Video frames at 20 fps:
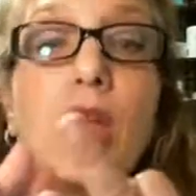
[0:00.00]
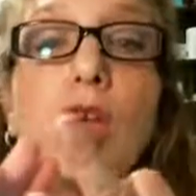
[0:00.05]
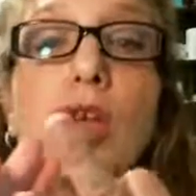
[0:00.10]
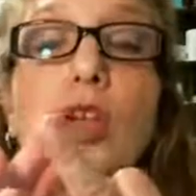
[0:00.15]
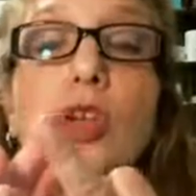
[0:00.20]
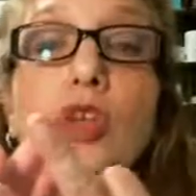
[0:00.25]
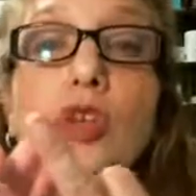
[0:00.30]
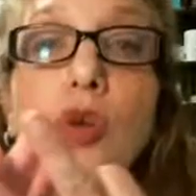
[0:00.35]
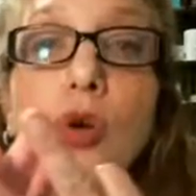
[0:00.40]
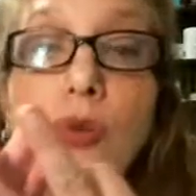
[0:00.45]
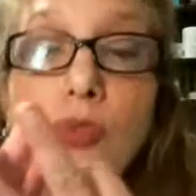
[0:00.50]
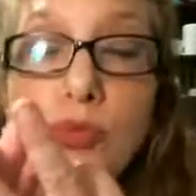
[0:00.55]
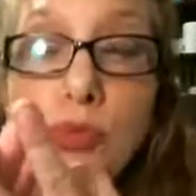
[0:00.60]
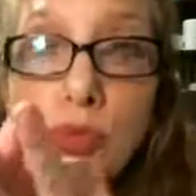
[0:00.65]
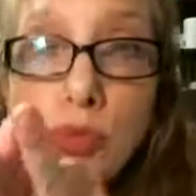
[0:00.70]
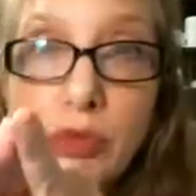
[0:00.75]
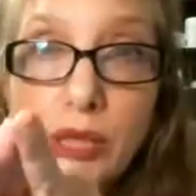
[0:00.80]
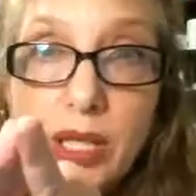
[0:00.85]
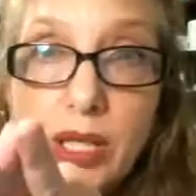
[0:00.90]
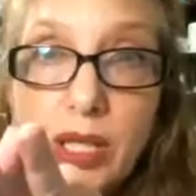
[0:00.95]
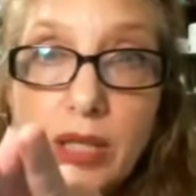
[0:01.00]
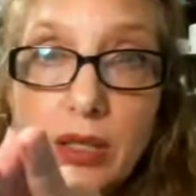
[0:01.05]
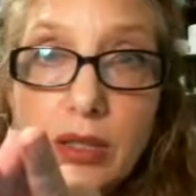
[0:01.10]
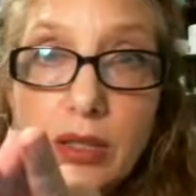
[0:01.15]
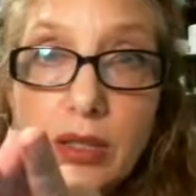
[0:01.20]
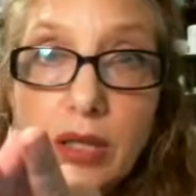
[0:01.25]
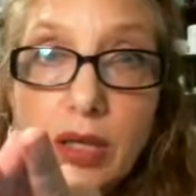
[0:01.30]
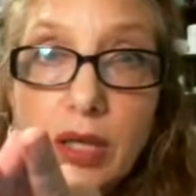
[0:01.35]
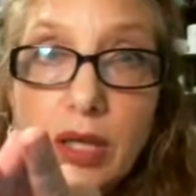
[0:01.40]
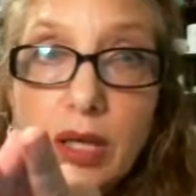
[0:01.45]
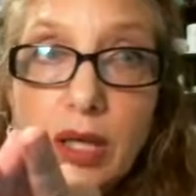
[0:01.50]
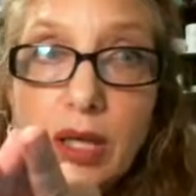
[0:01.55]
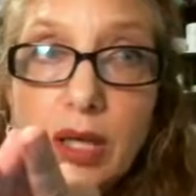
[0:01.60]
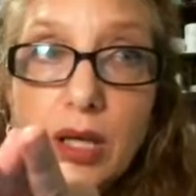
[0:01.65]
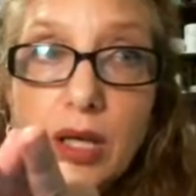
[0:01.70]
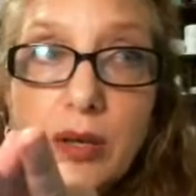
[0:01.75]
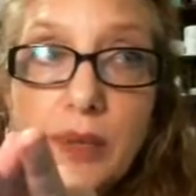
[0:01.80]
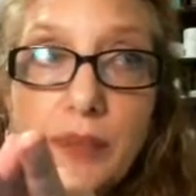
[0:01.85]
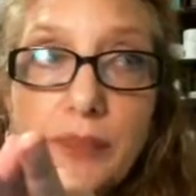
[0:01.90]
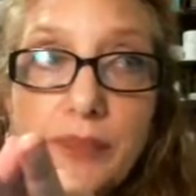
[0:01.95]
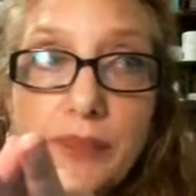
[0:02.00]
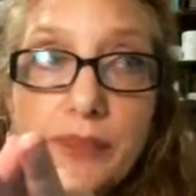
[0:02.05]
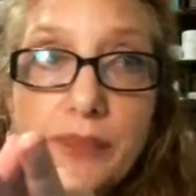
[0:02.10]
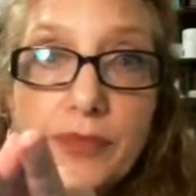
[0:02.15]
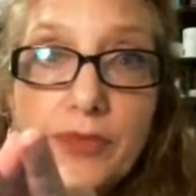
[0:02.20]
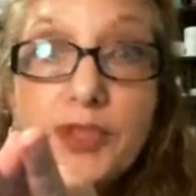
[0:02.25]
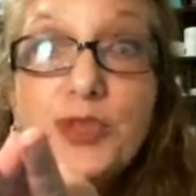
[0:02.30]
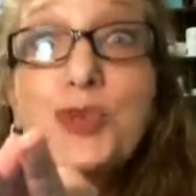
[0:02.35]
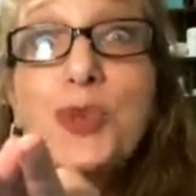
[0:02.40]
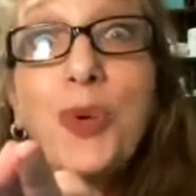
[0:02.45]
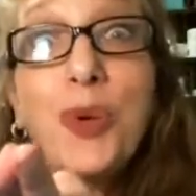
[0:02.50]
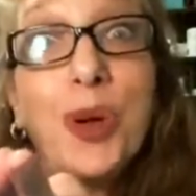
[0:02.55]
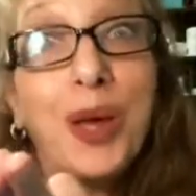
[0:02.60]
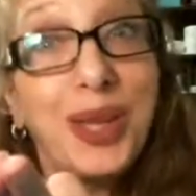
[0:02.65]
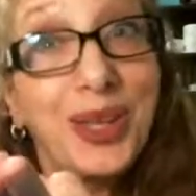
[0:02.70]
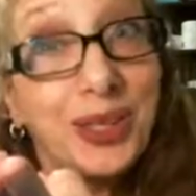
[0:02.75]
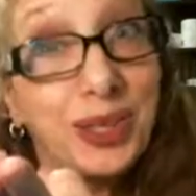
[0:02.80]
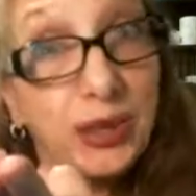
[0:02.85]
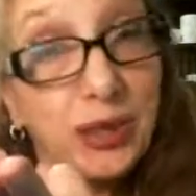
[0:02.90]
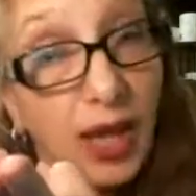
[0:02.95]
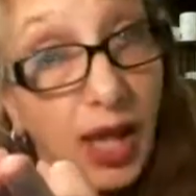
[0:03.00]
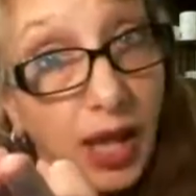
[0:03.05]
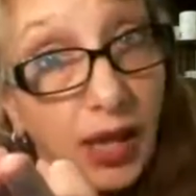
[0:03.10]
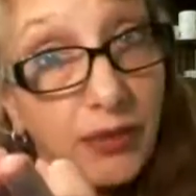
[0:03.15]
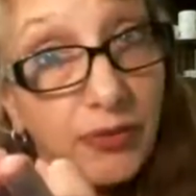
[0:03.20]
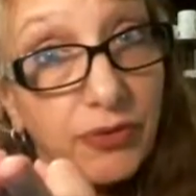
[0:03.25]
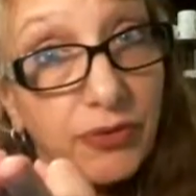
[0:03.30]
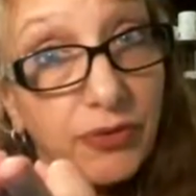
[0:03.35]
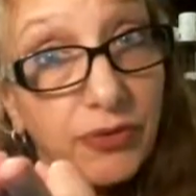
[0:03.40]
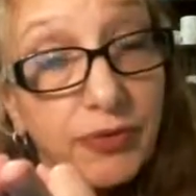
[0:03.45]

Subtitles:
You're ruining the joy in your life.